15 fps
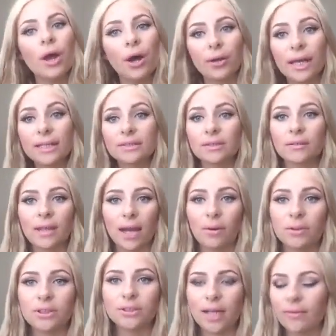Okay, so
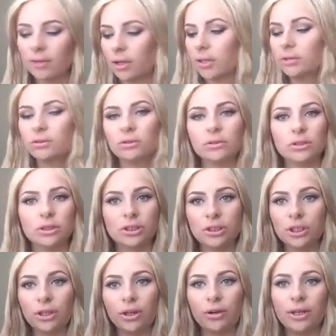now once you have it on, you're just
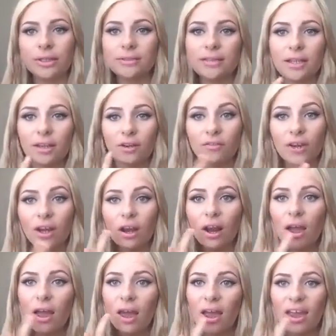going to go ahead and take your
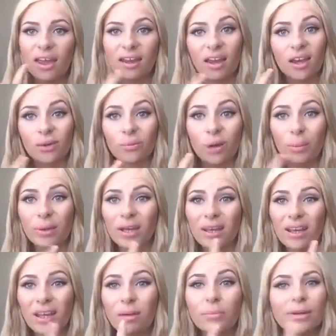finger and kind of rub
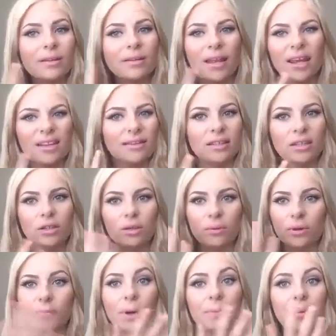it in, but lightly. You don't
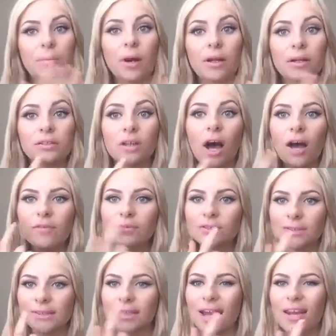want to rub the product off,
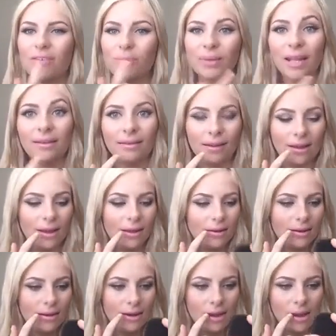just kind of blend it in.